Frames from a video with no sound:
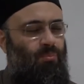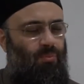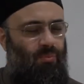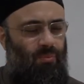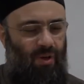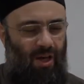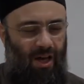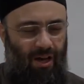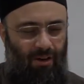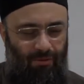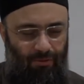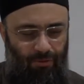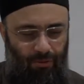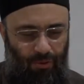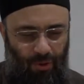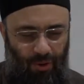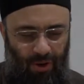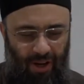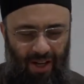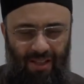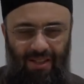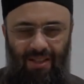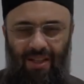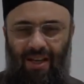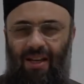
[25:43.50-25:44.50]

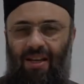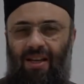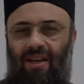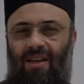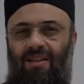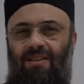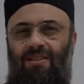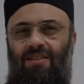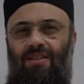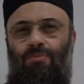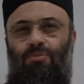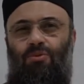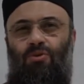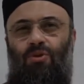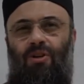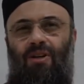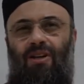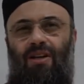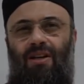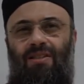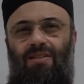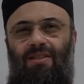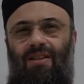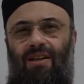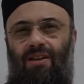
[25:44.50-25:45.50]
Avoid any
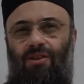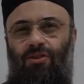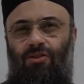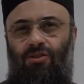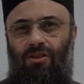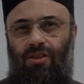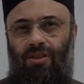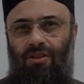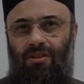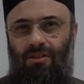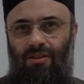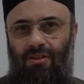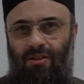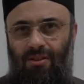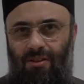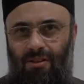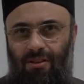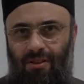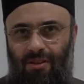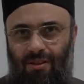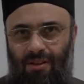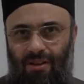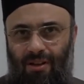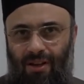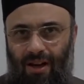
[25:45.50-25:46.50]
conceptualization.
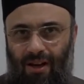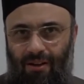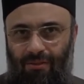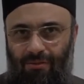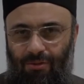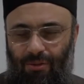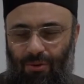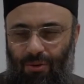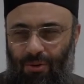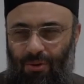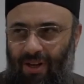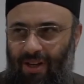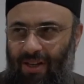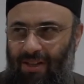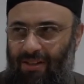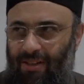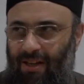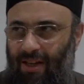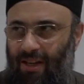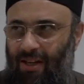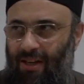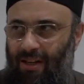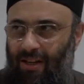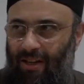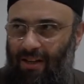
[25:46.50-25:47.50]
Avoid
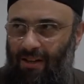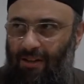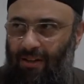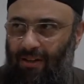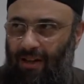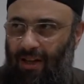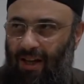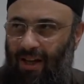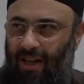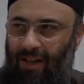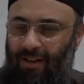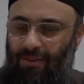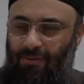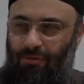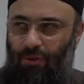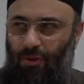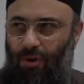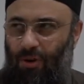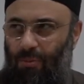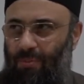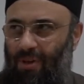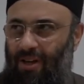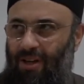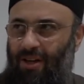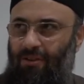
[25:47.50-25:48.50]
any
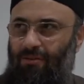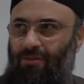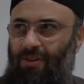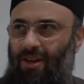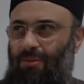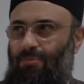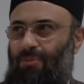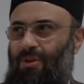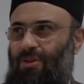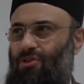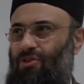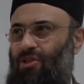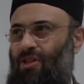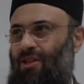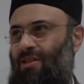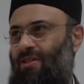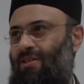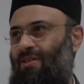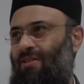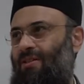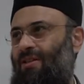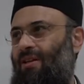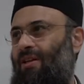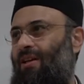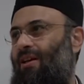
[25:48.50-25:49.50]
forming of
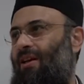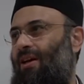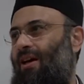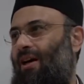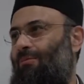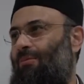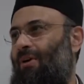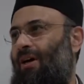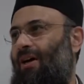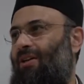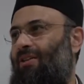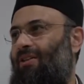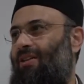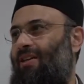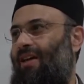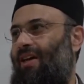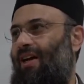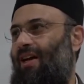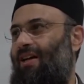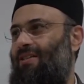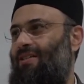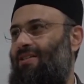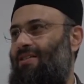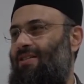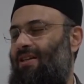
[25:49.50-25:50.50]
images about the
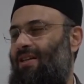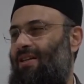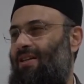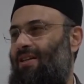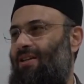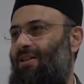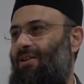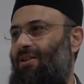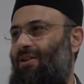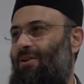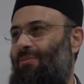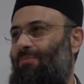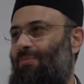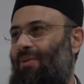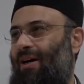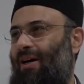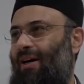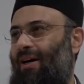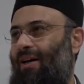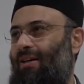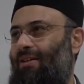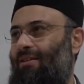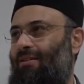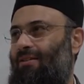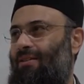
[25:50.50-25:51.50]
unseen in your
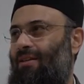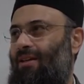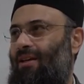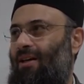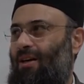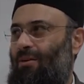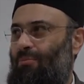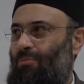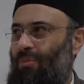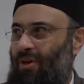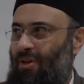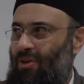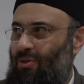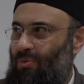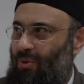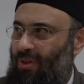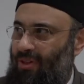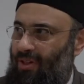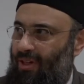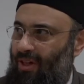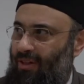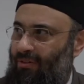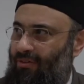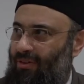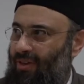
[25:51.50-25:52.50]
mind, because
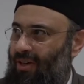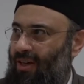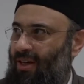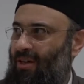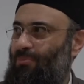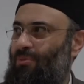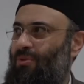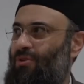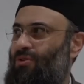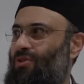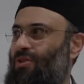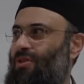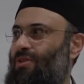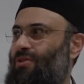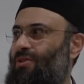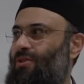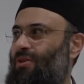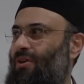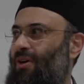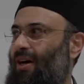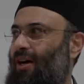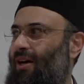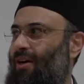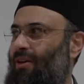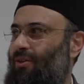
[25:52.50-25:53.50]
whatever images
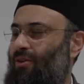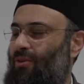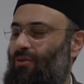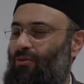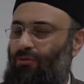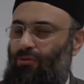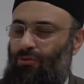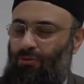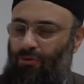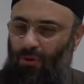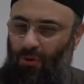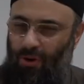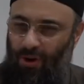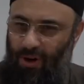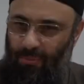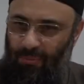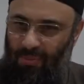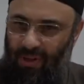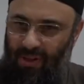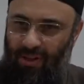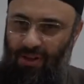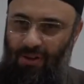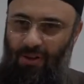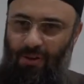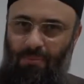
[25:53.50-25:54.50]
you form
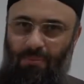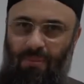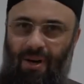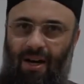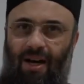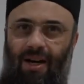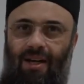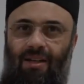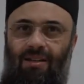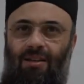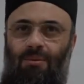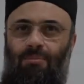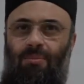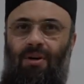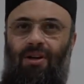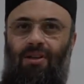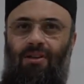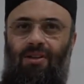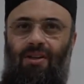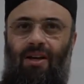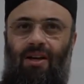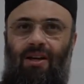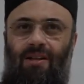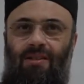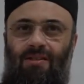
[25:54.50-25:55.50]
in your mind
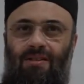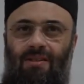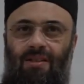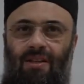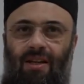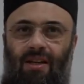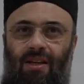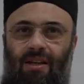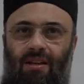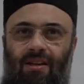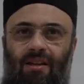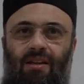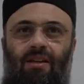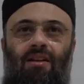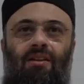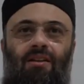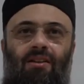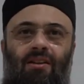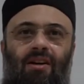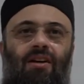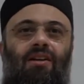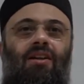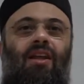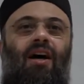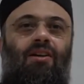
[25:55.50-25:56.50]
about the unseen,
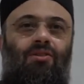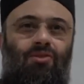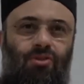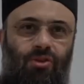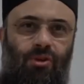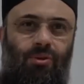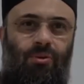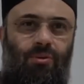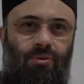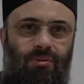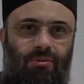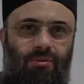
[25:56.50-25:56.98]
they're not true.